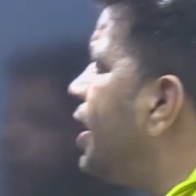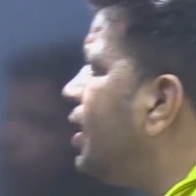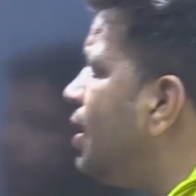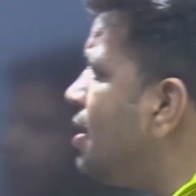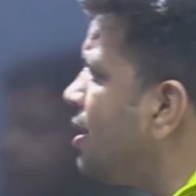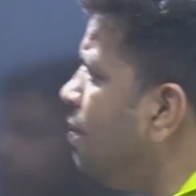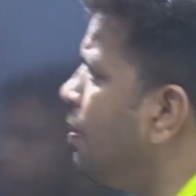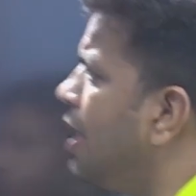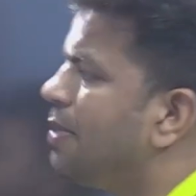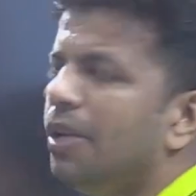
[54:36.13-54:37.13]
in C++?
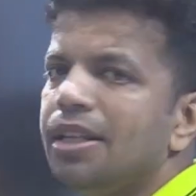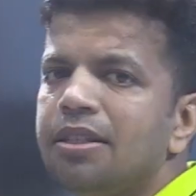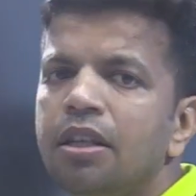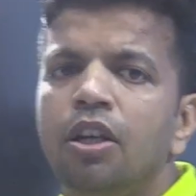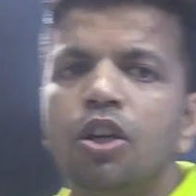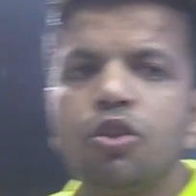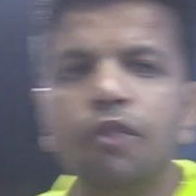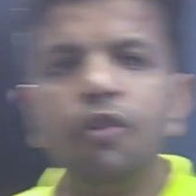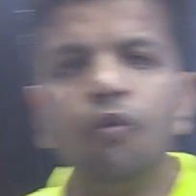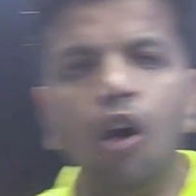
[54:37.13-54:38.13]
So
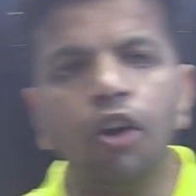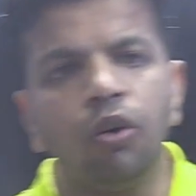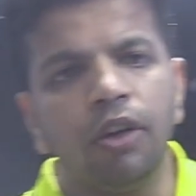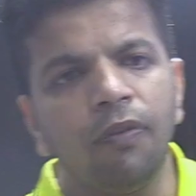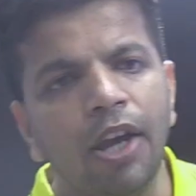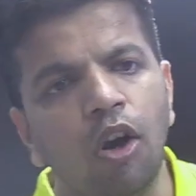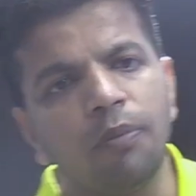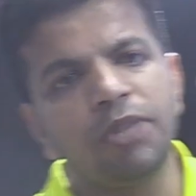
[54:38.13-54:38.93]
if you want to define object